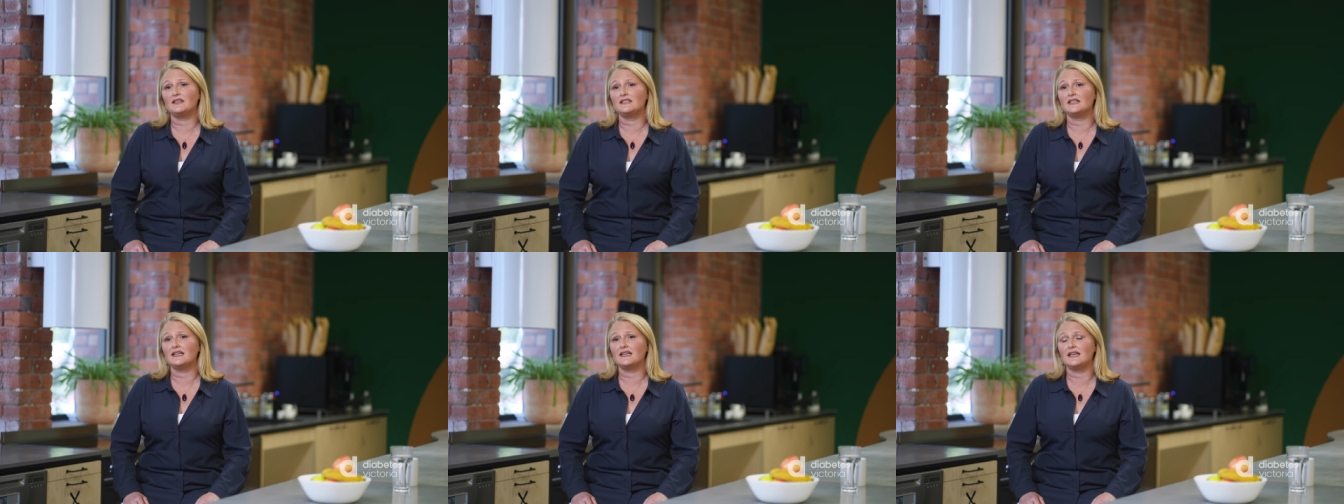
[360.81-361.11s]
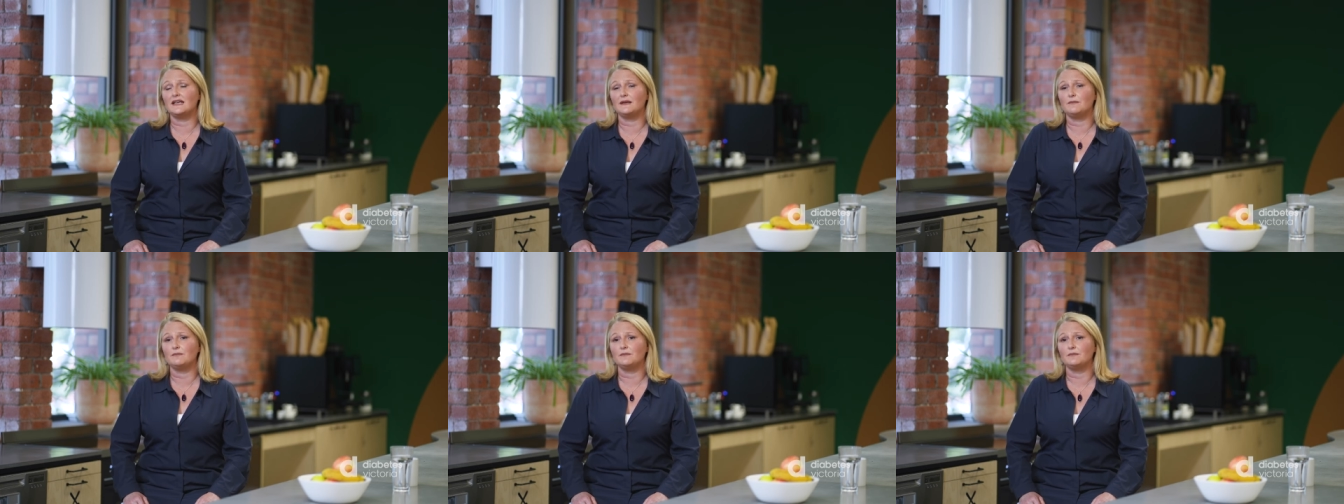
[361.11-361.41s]

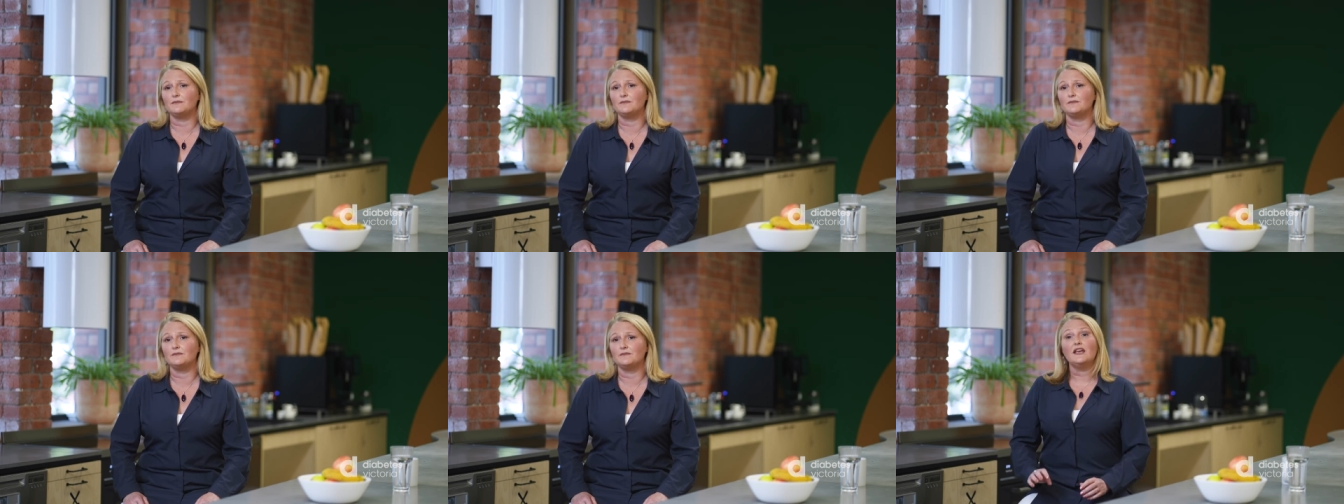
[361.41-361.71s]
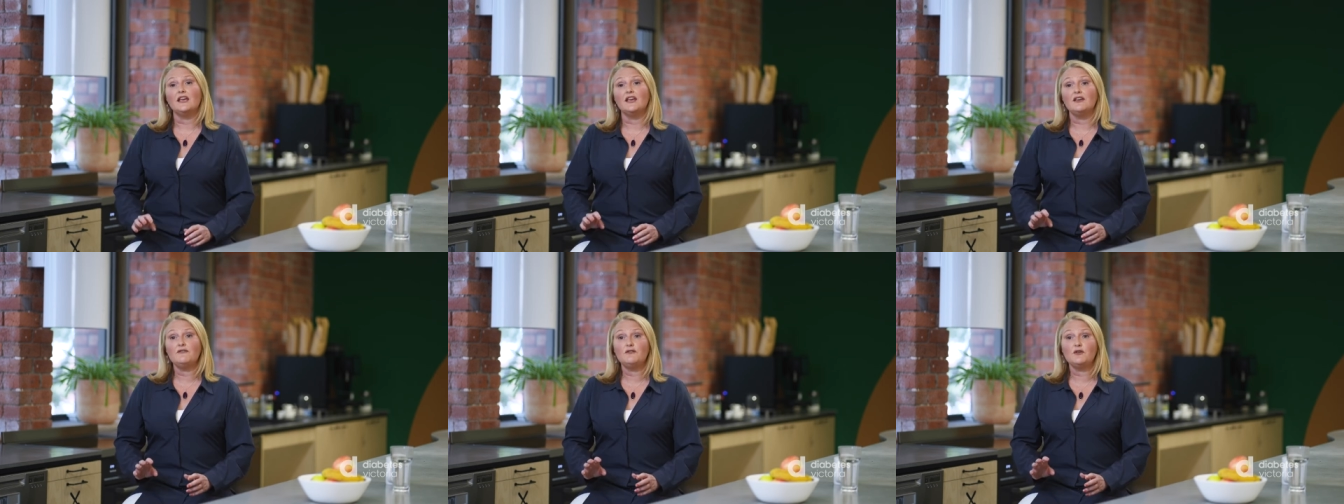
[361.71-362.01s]
team.
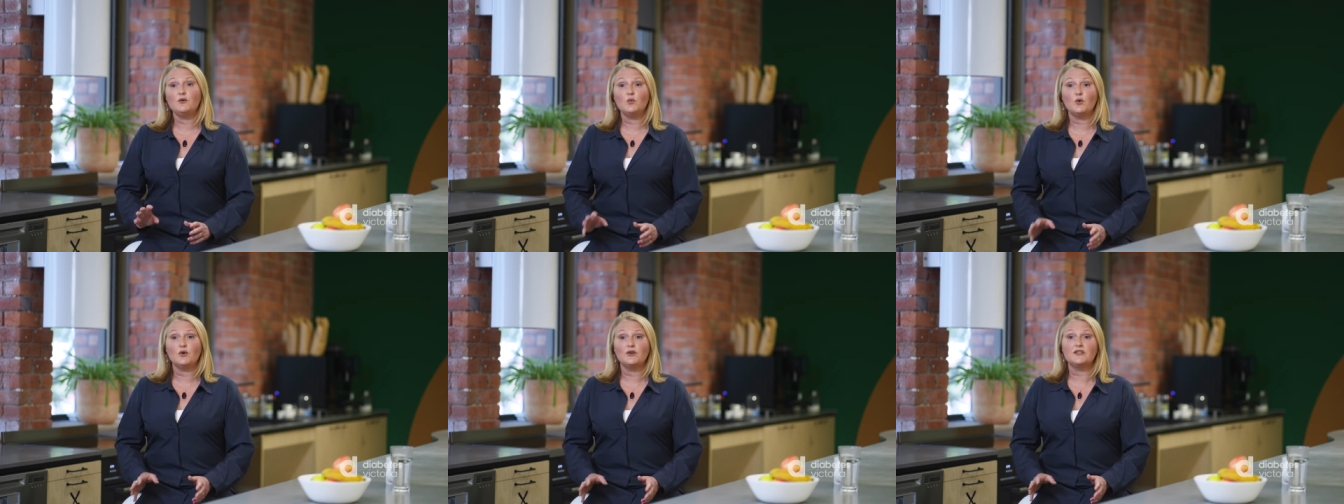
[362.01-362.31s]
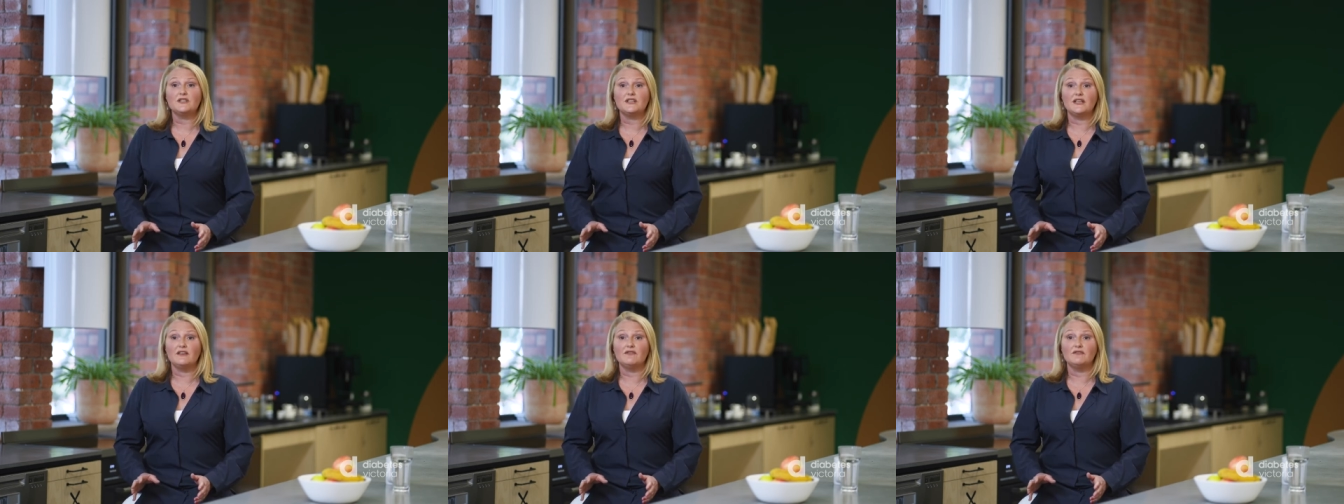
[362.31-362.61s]
If you want
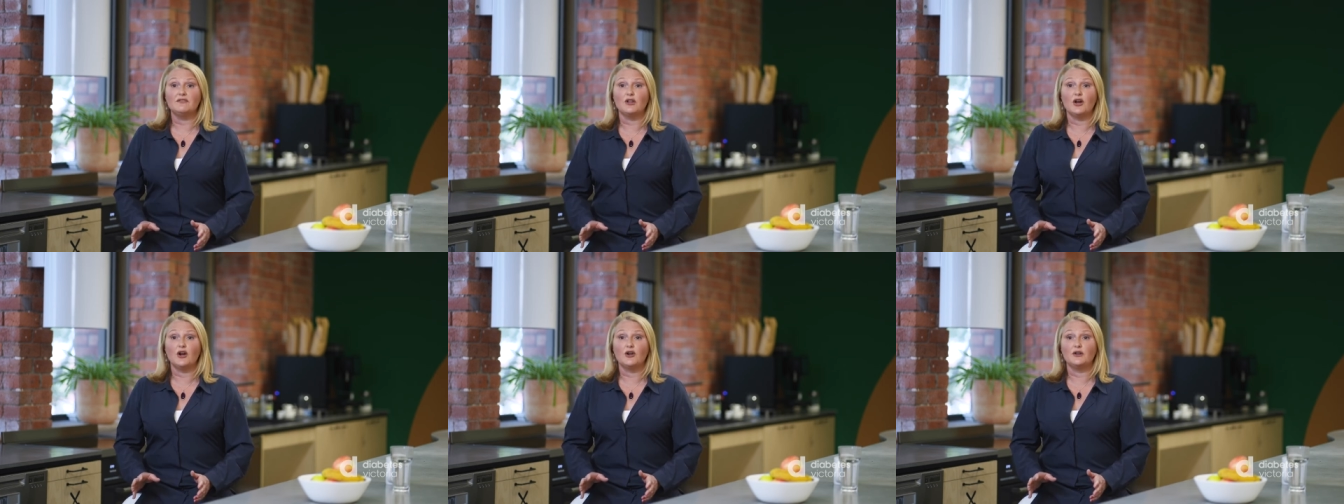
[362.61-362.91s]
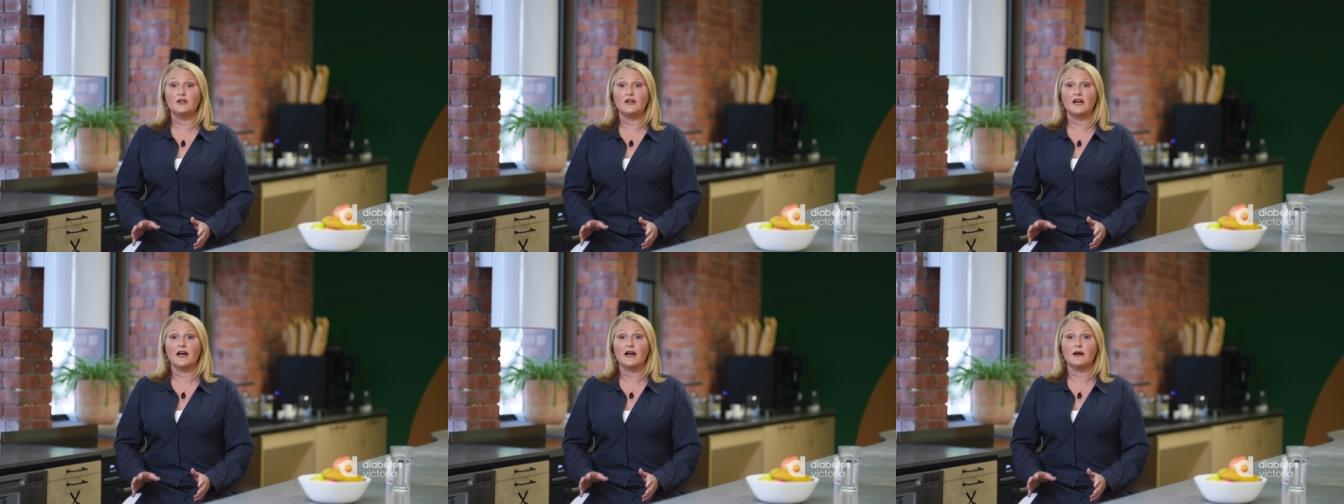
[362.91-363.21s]
to give low
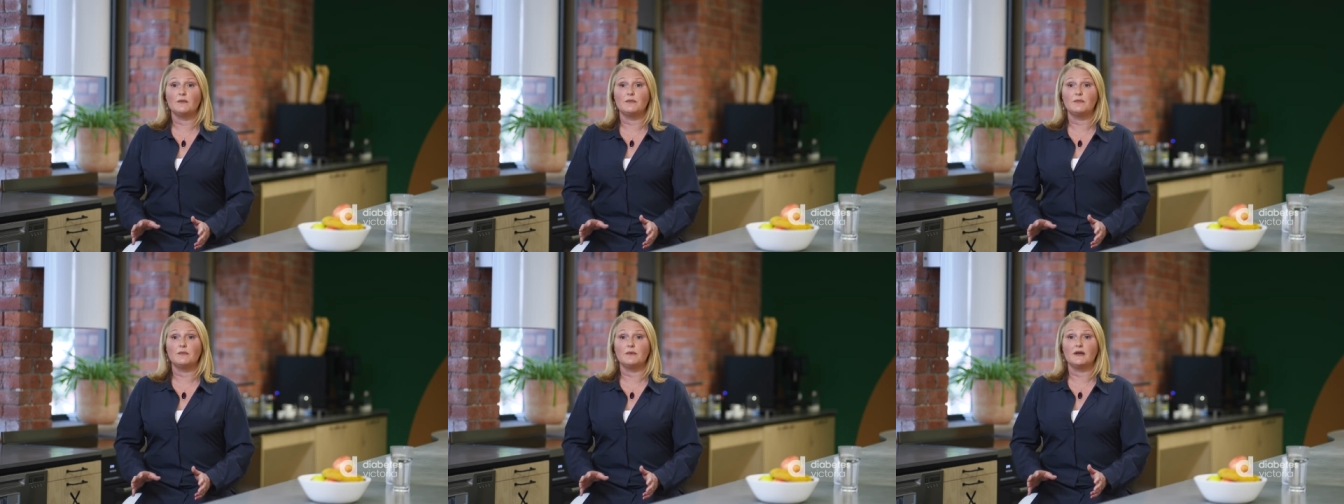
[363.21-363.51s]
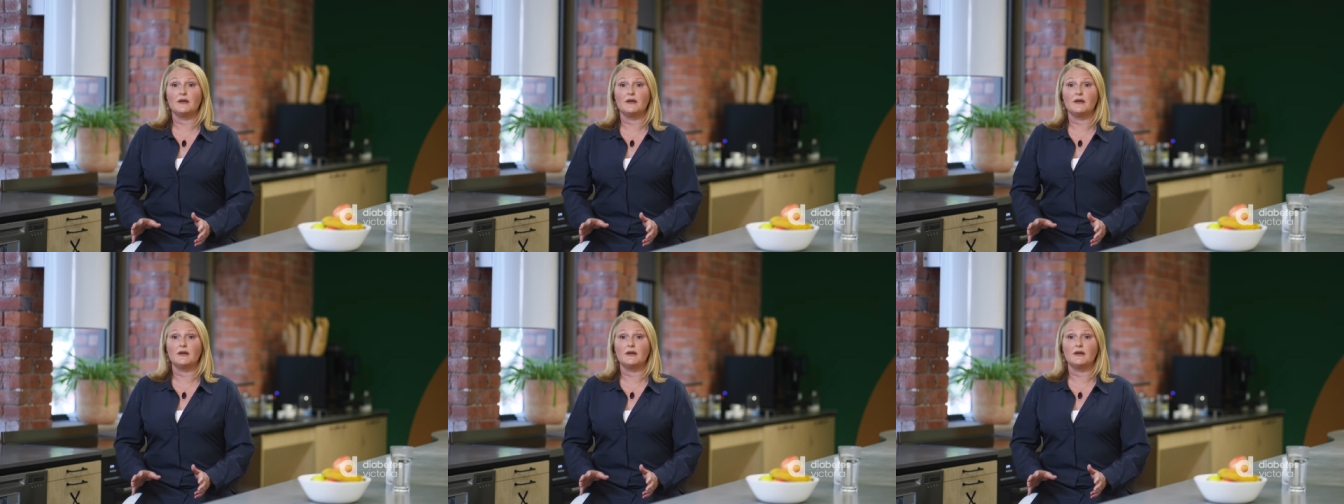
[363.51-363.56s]
carb